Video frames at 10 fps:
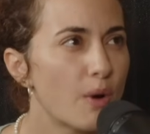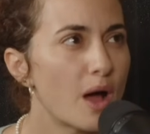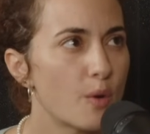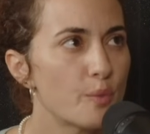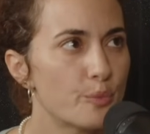
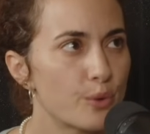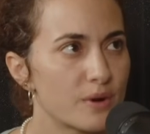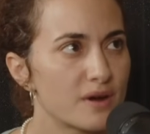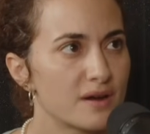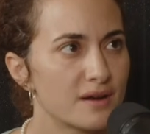how
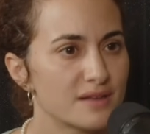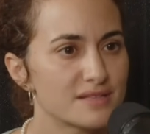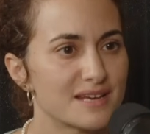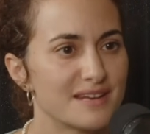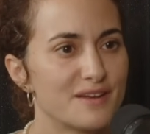important it is.
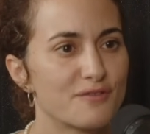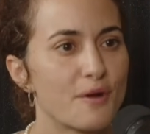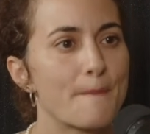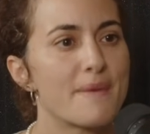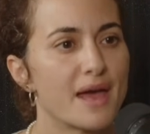I never
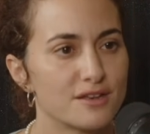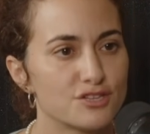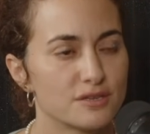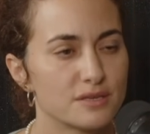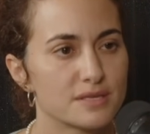
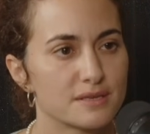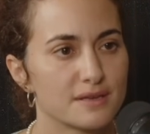imagined